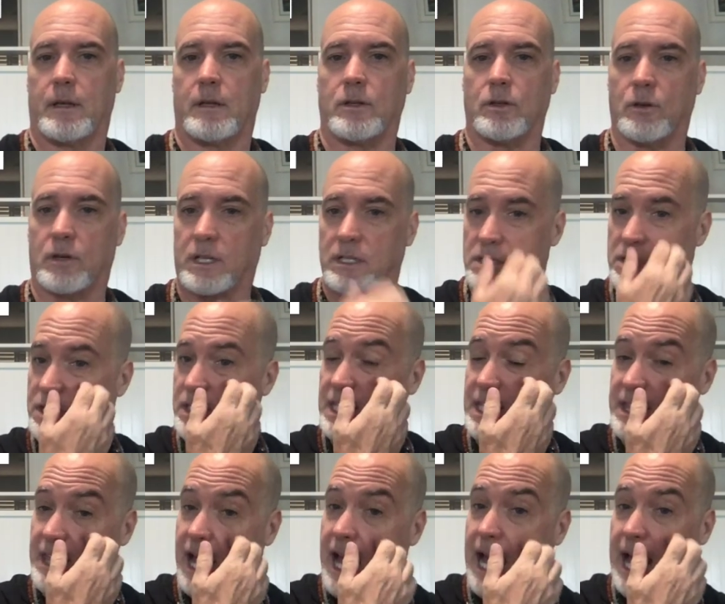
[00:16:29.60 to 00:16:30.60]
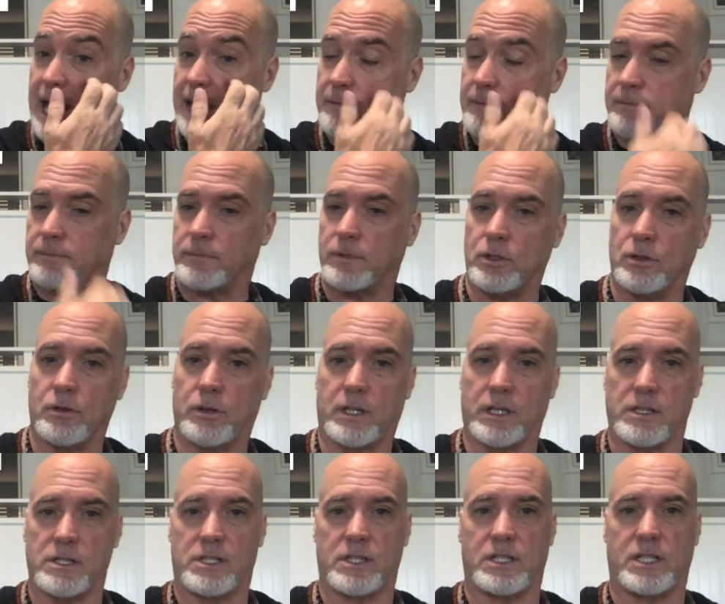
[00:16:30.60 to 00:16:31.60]
You can see that. You
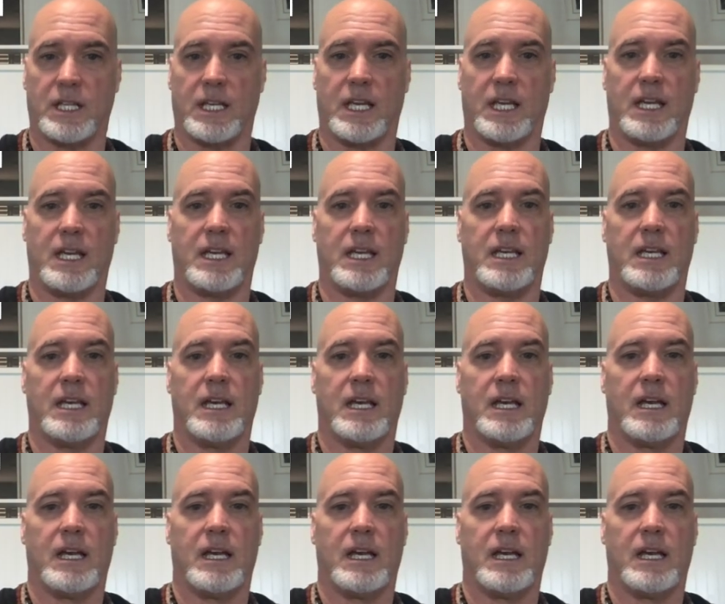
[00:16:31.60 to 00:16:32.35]
can see